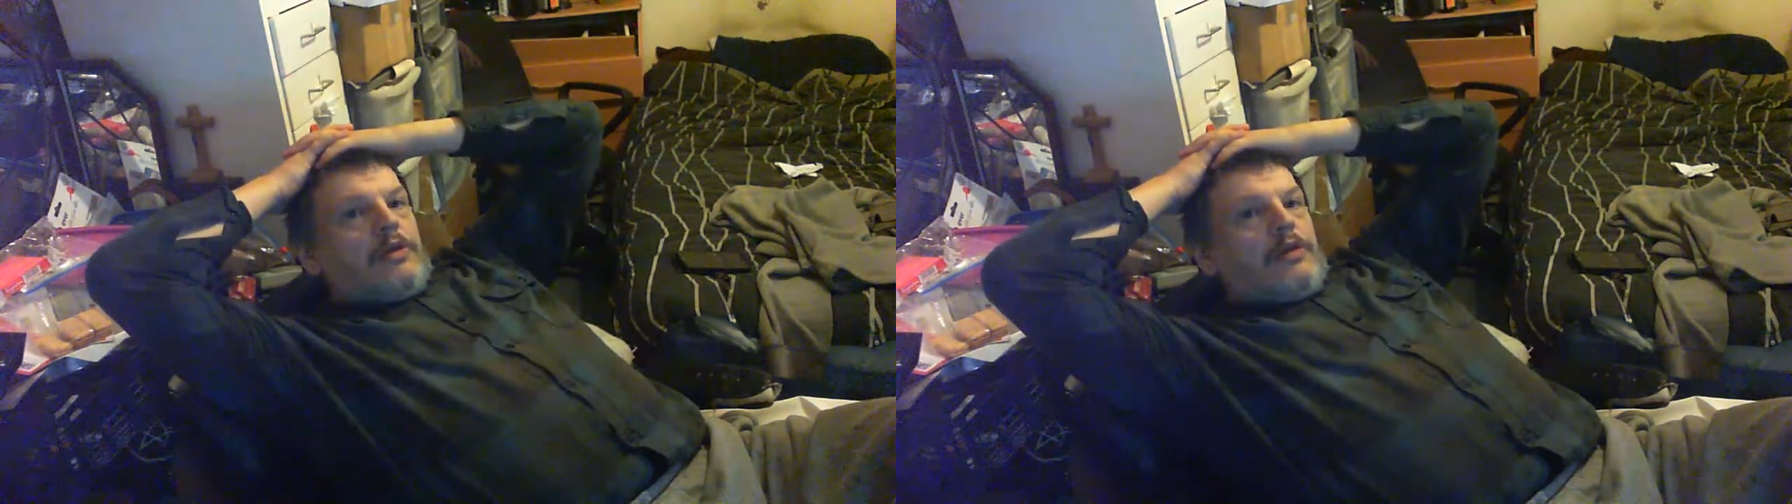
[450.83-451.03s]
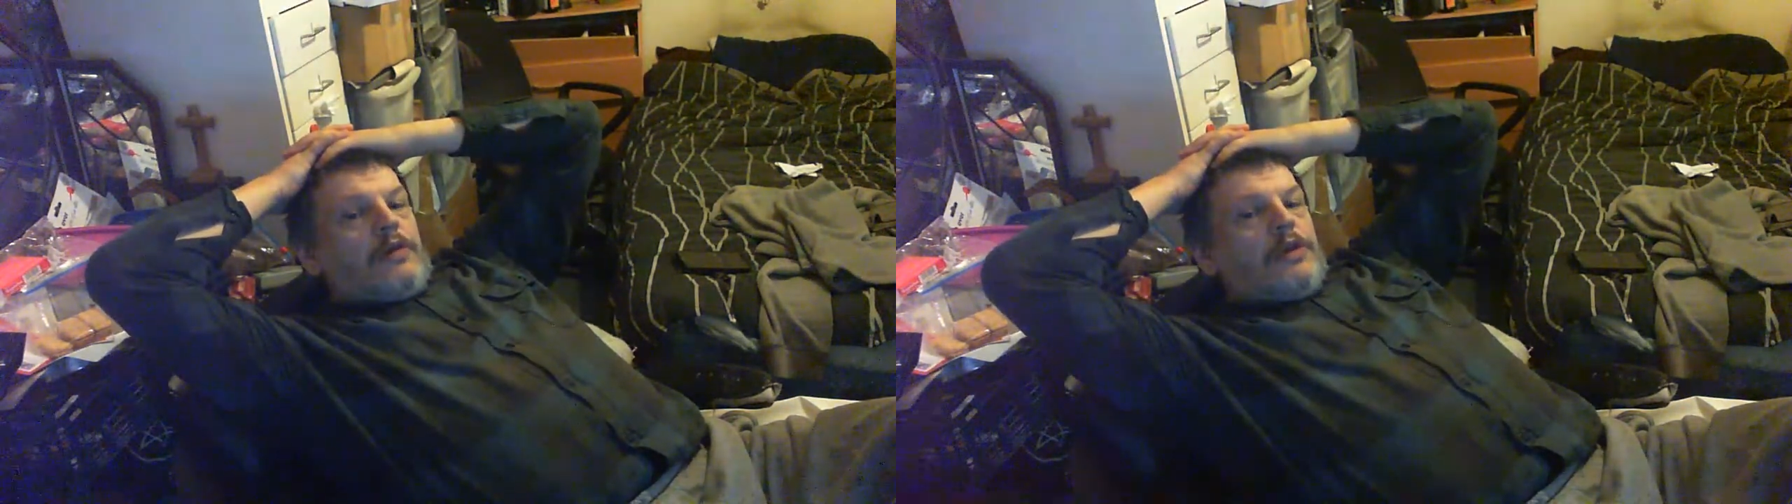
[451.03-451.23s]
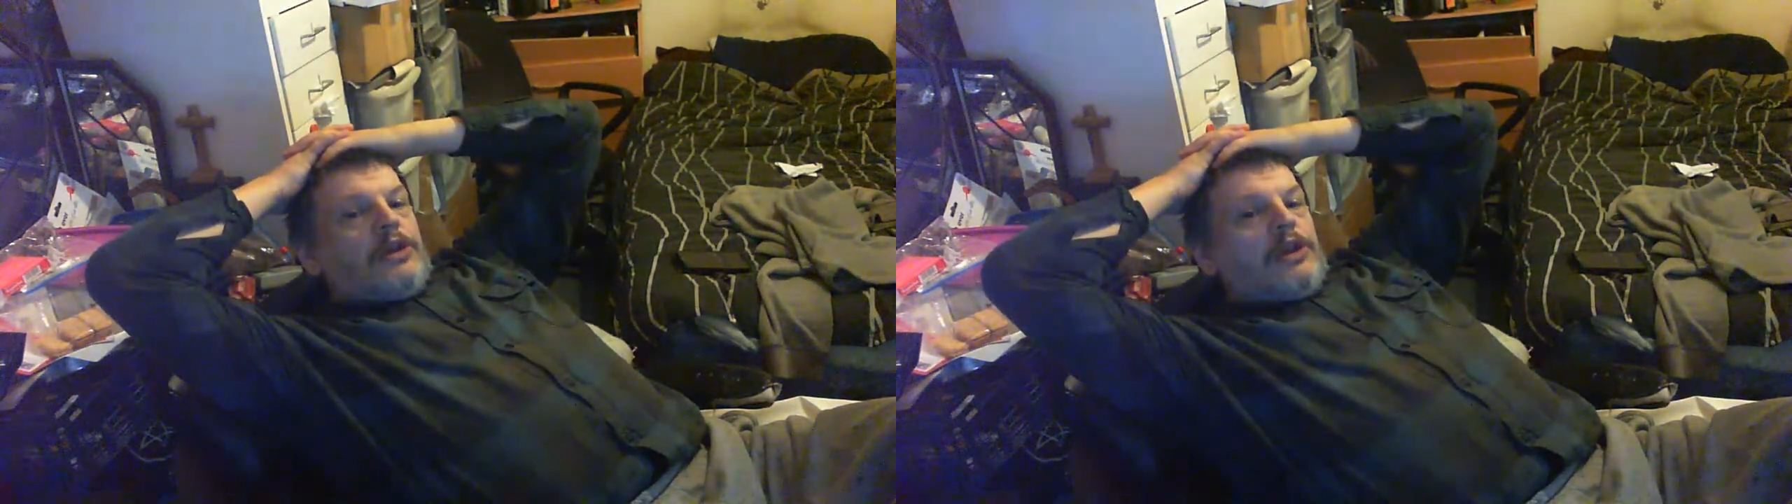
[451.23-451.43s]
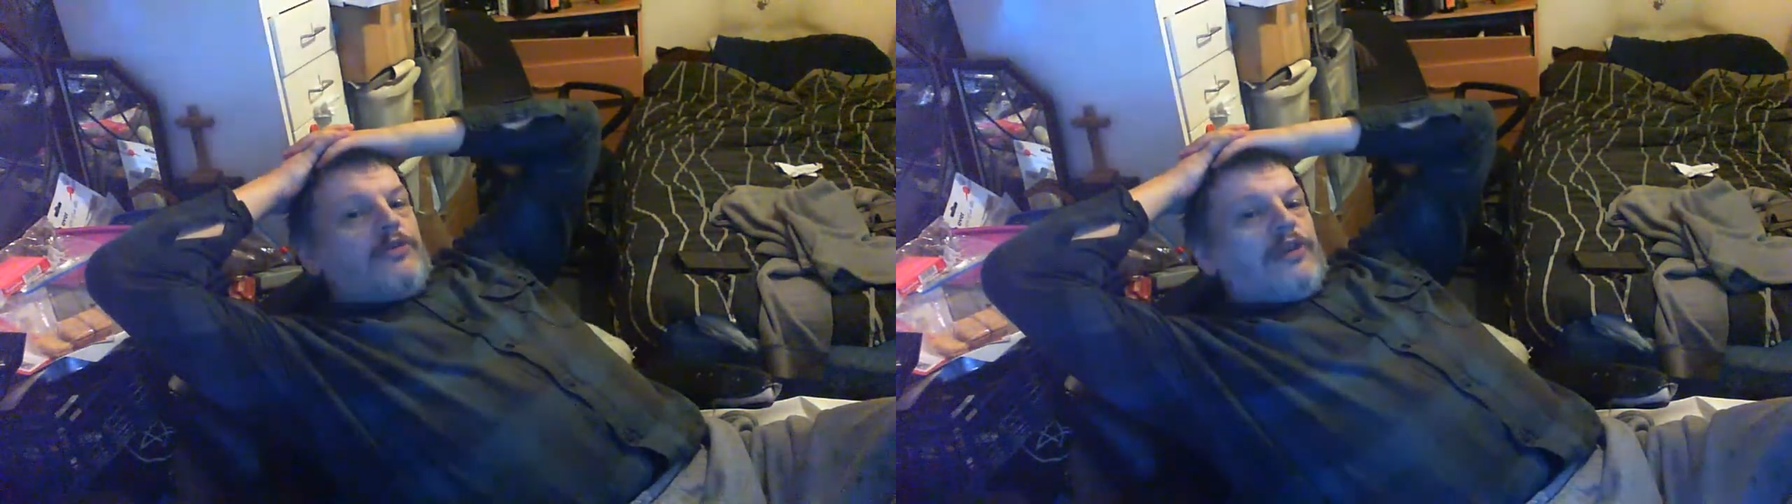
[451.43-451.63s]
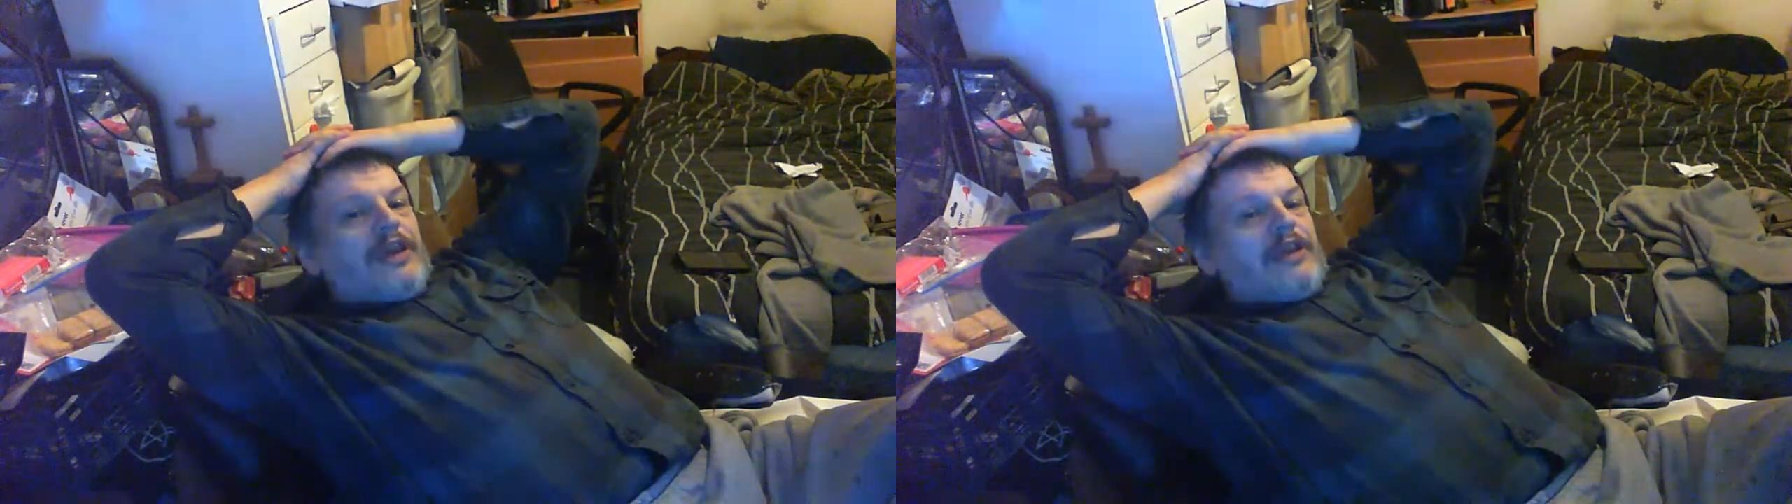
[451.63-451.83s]
videos
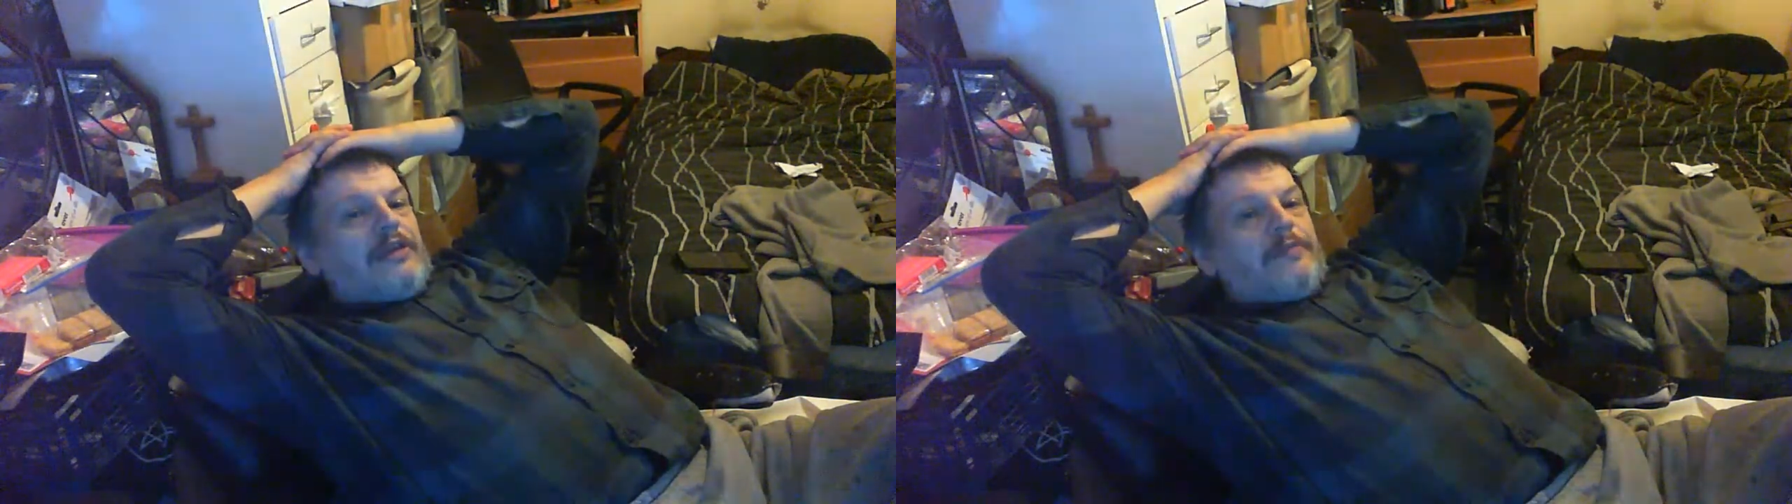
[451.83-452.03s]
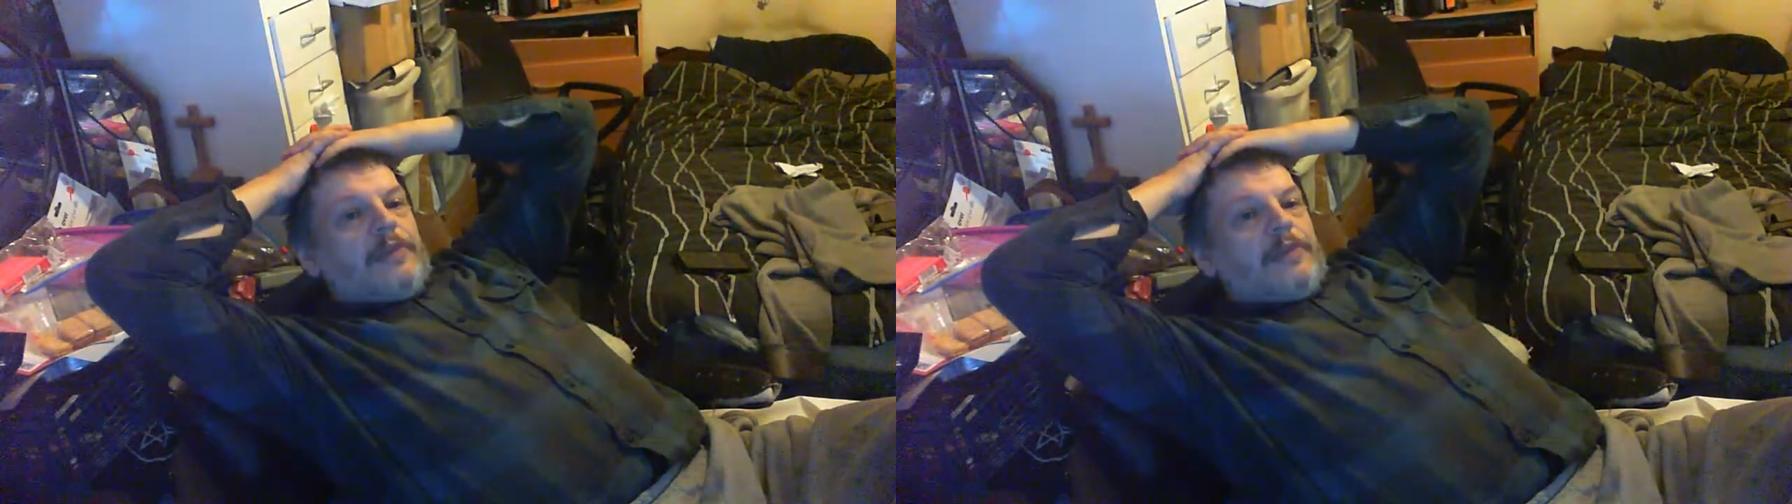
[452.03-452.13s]
on how they've